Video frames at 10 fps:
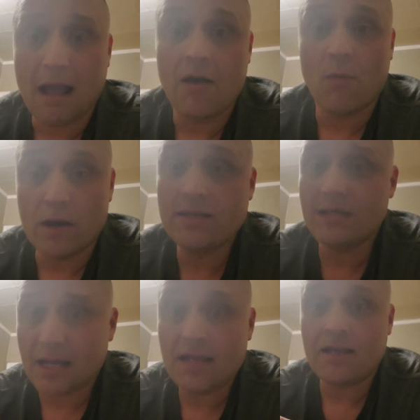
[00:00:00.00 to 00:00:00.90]
one
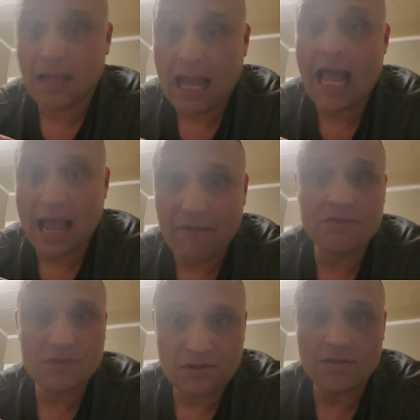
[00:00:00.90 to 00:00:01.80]
day
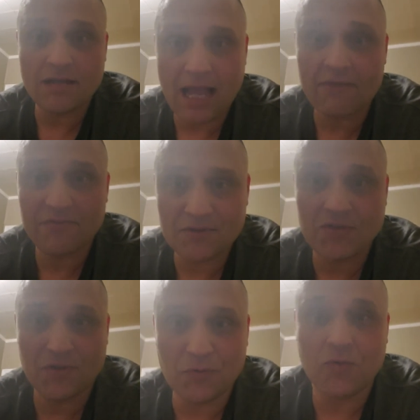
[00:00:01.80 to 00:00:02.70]
have to
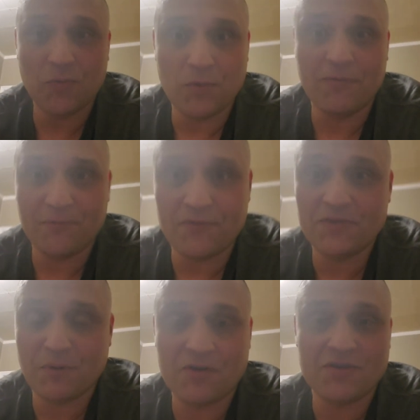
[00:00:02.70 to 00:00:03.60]
deal with
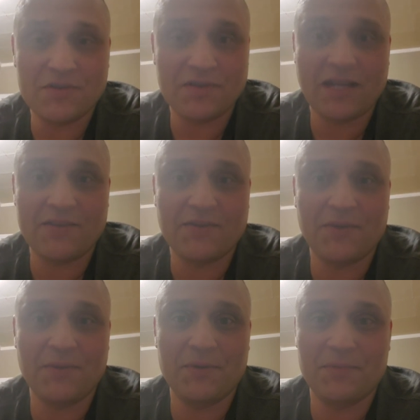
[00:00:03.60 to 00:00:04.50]
this person. Okay, so
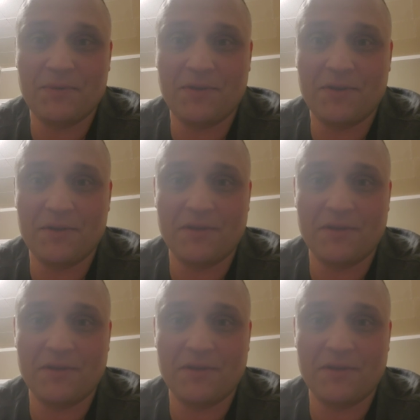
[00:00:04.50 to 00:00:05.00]
you want to be on